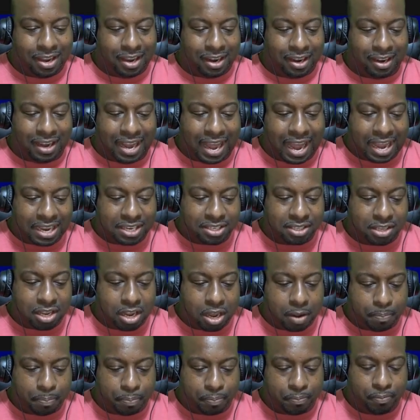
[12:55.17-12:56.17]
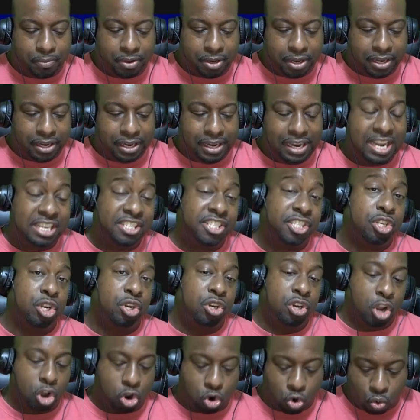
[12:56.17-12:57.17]
Last step is to
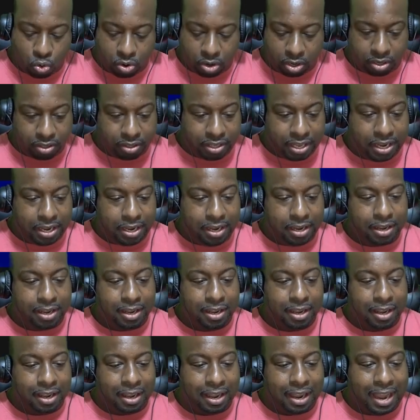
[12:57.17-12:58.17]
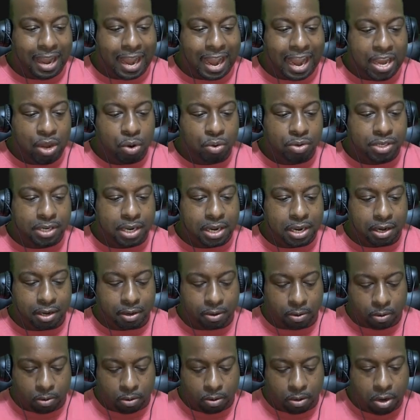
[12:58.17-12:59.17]
load the AUT
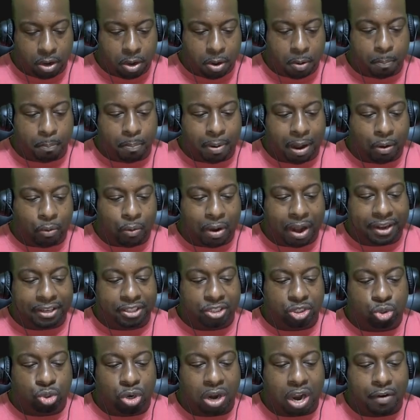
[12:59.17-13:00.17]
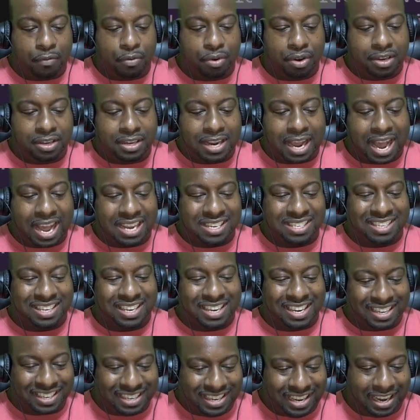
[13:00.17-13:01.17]
by writing
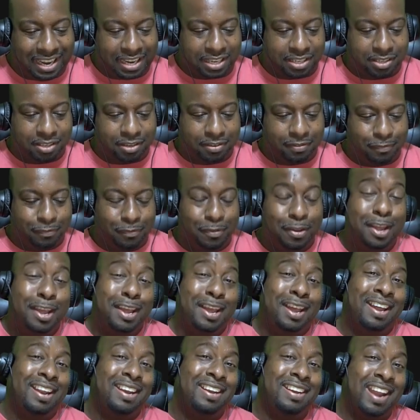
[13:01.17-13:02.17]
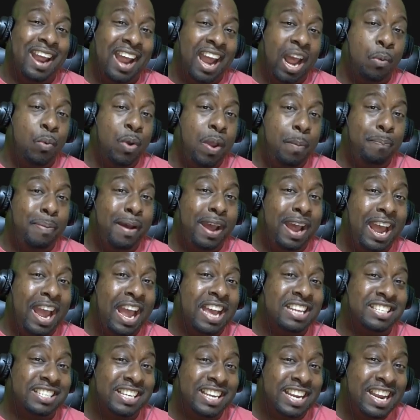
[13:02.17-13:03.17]
driver.get. Now we
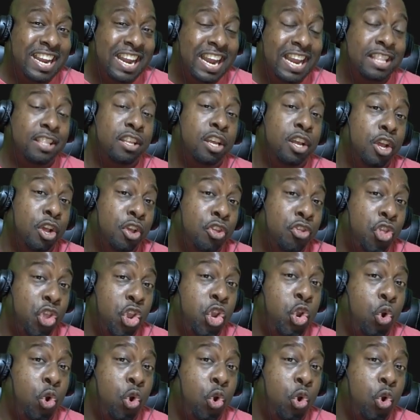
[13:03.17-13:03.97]
pass in the